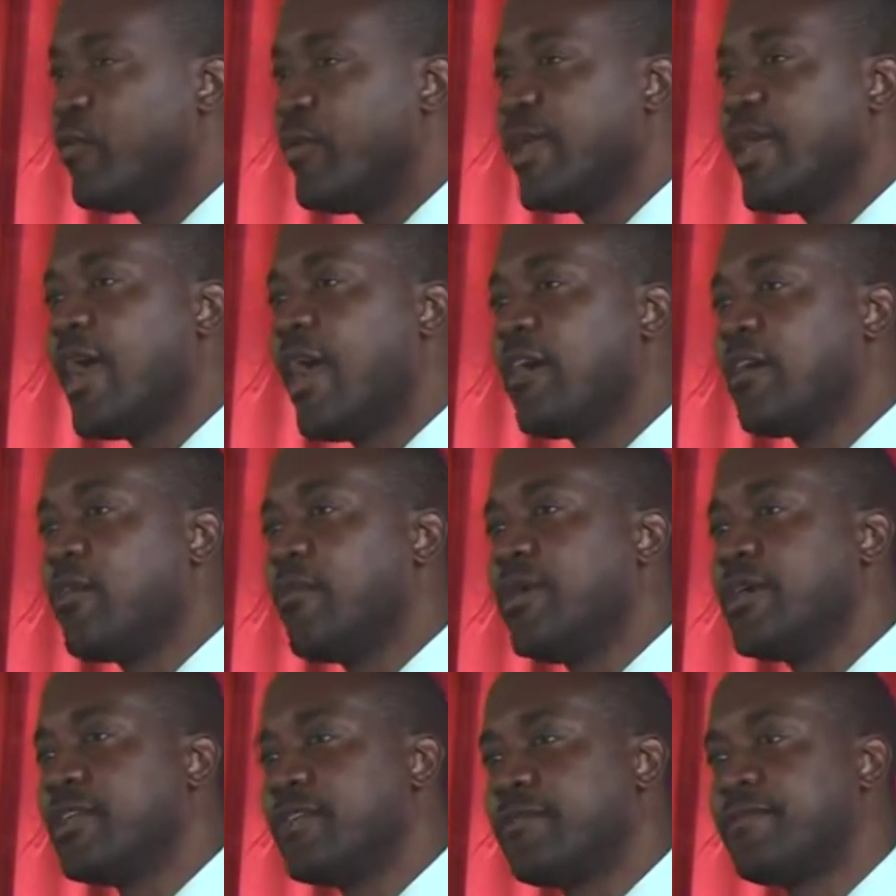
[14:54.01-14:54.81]
we are
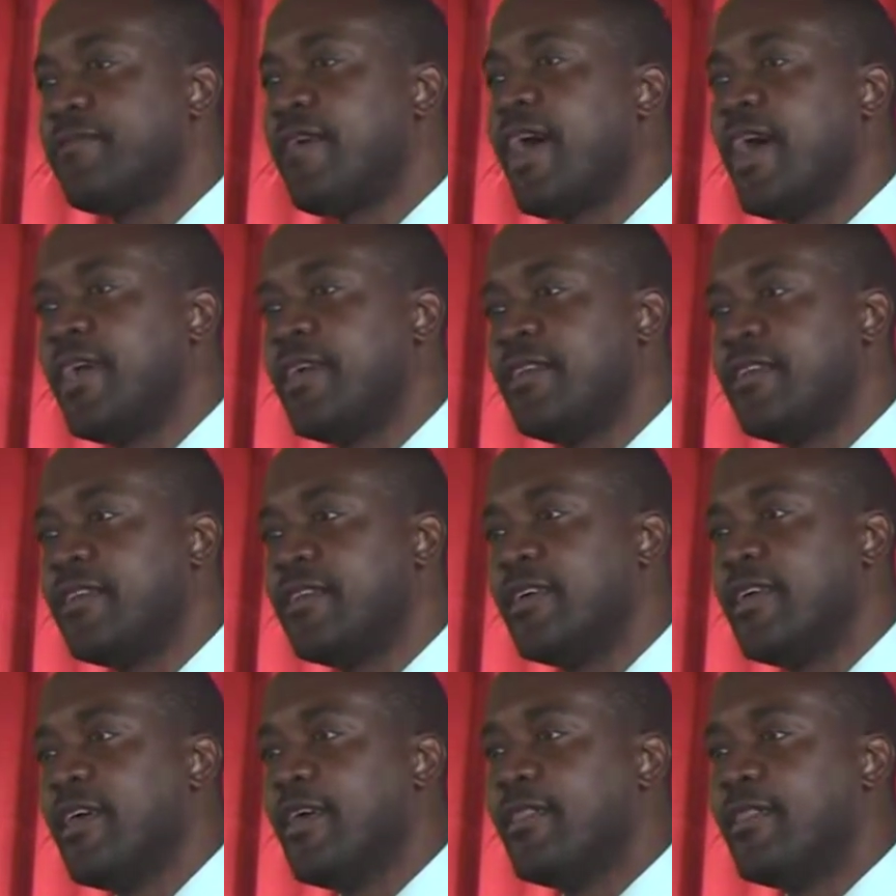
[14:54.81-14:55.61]
going to find
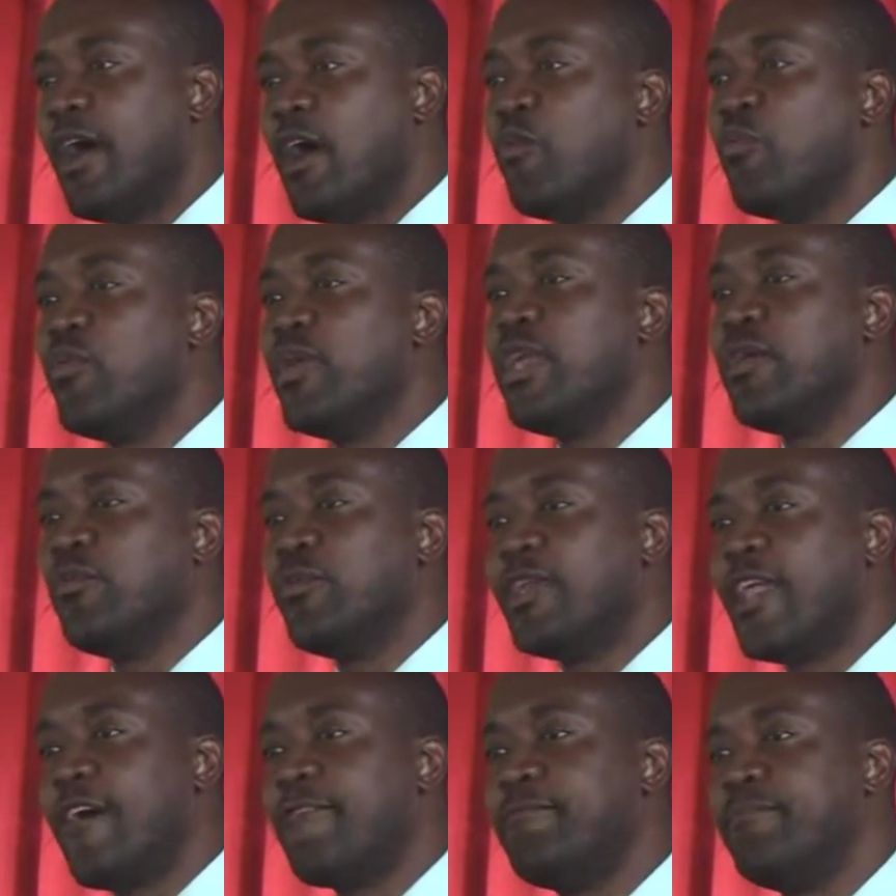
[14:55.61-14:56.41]
that
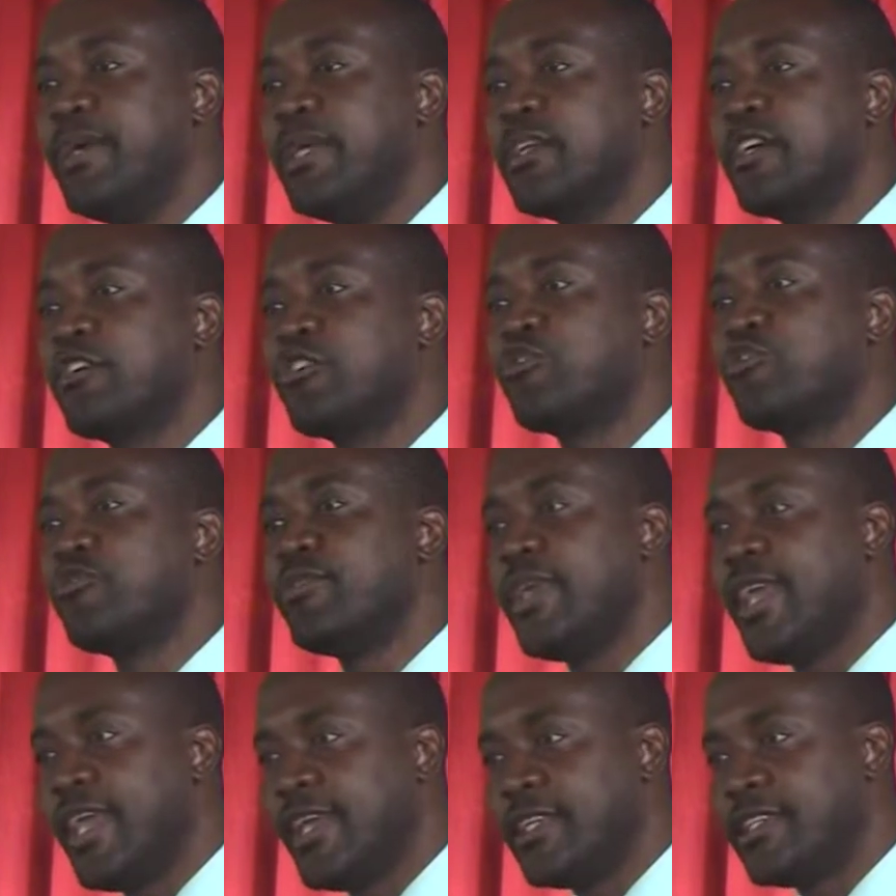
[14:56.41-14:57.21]
we would have been
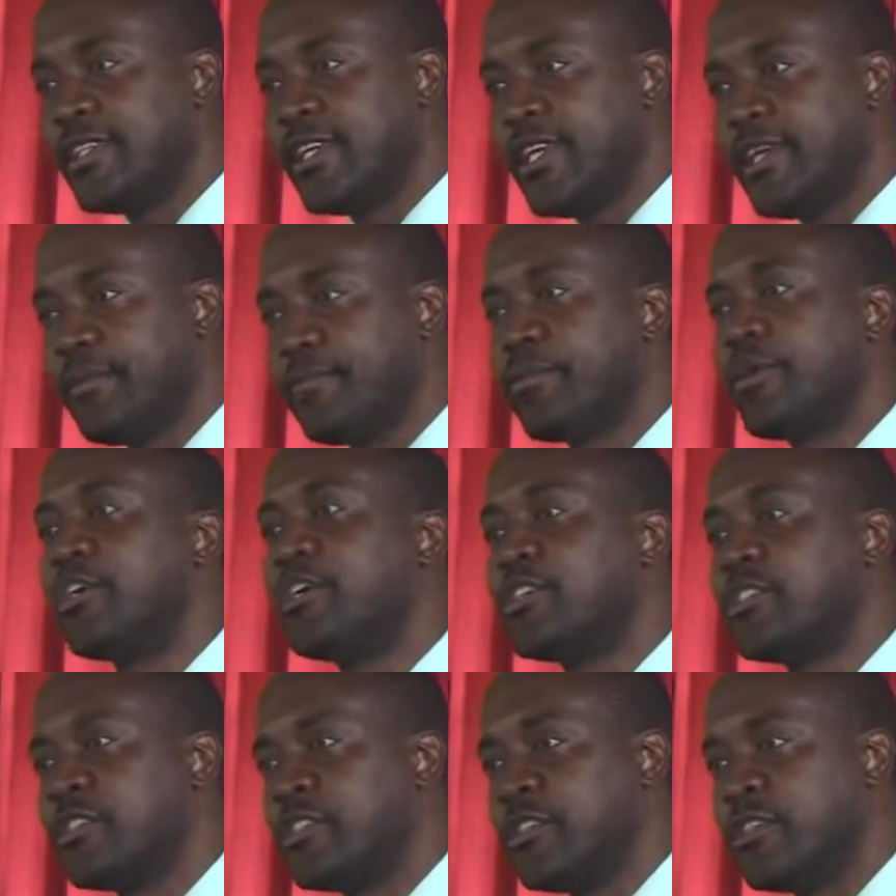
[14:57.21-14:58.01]
creating
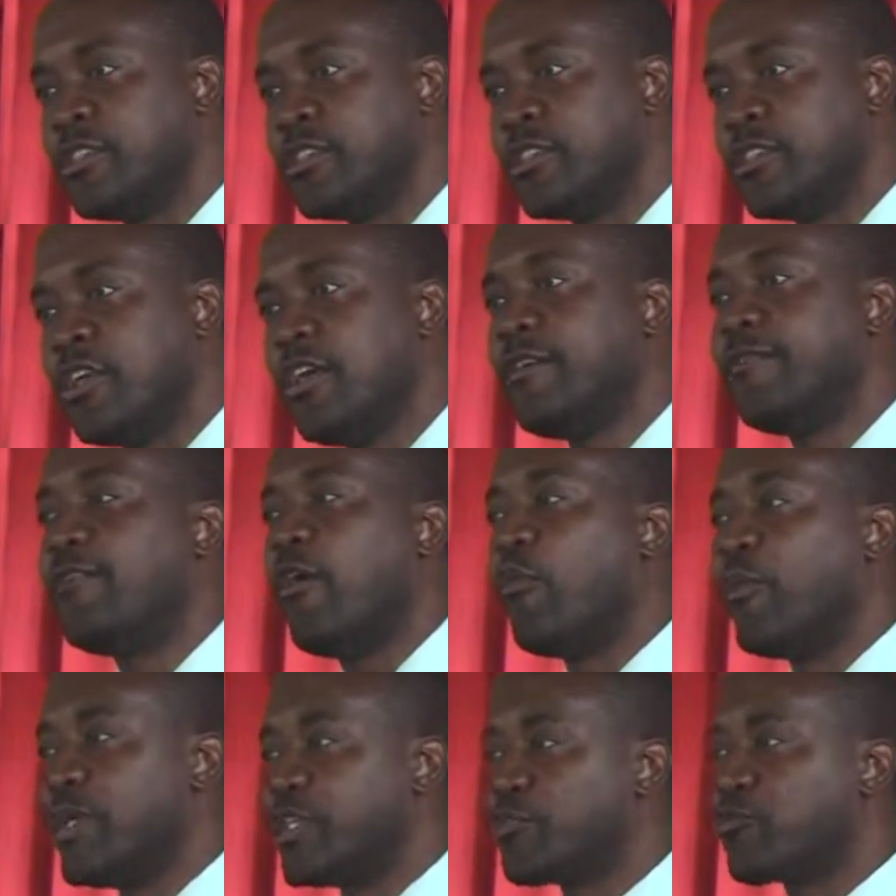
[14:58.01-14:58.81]
persons
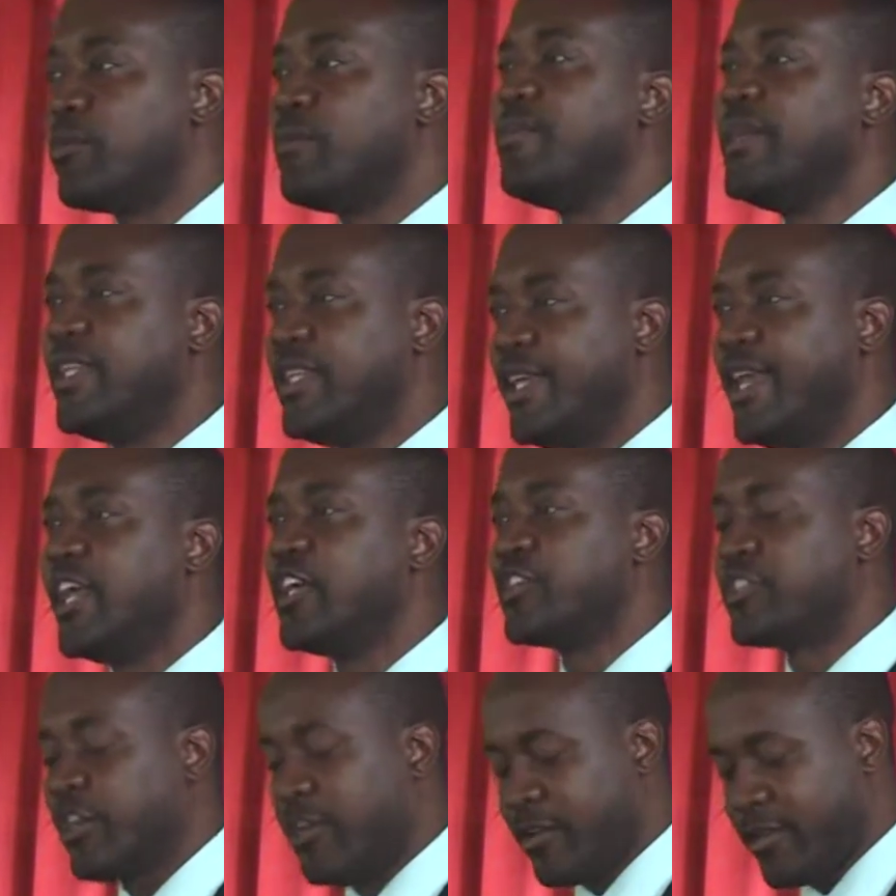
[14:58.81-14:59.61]
for which
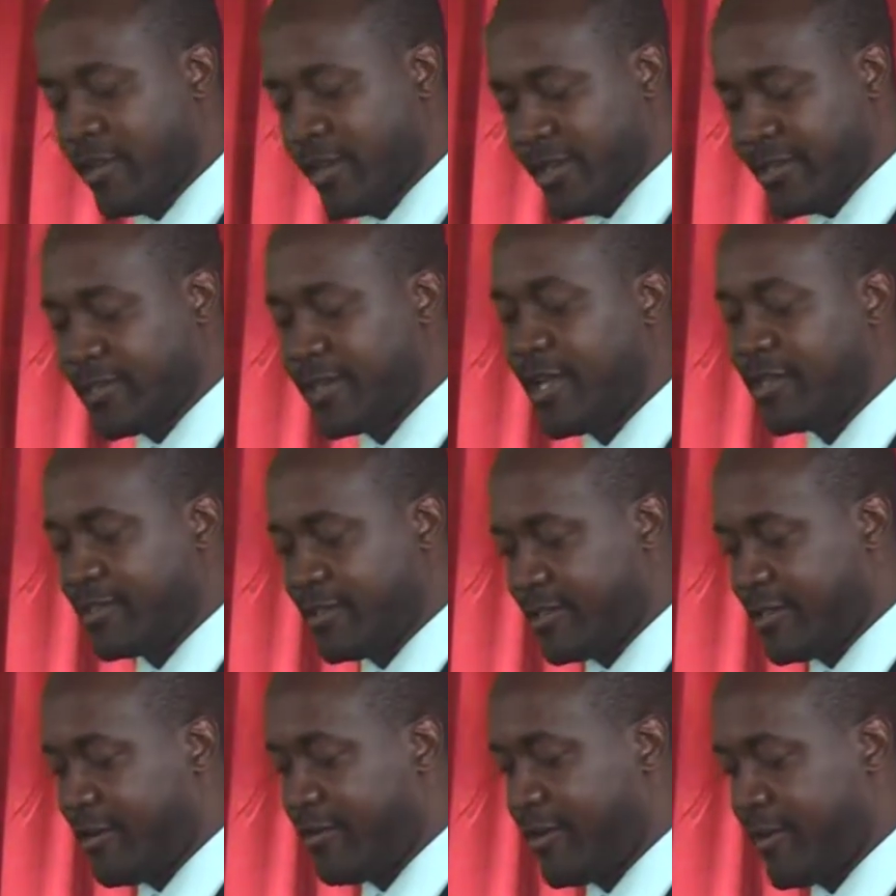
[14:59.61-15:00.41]
remediation is
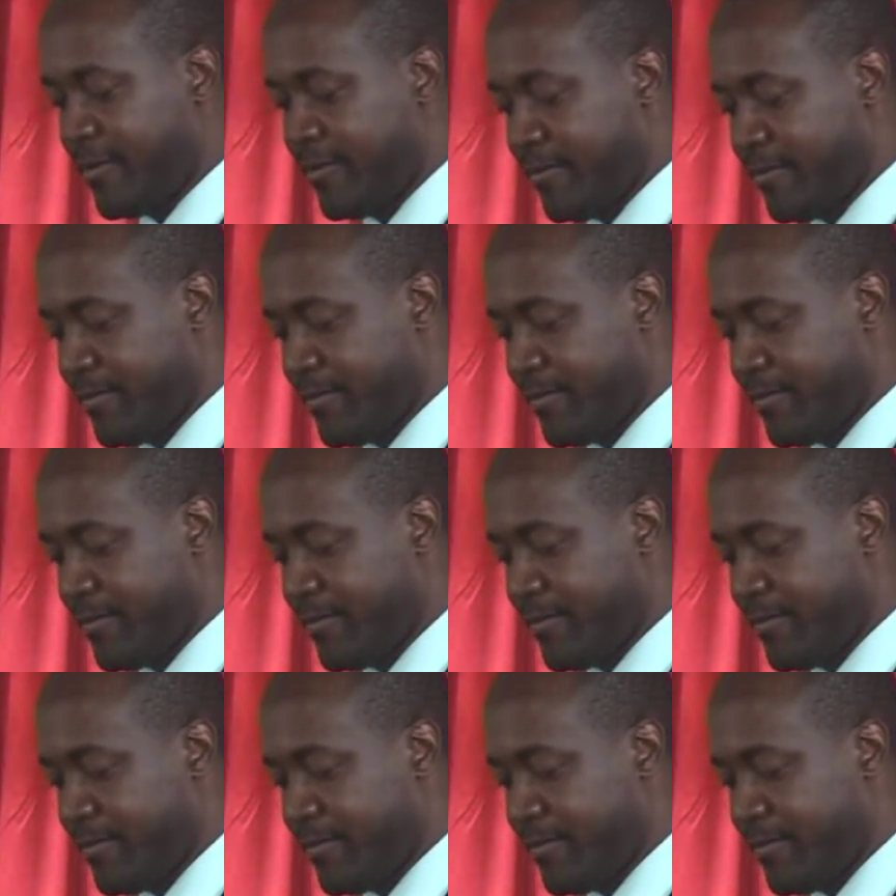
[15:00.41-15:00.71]
necessary.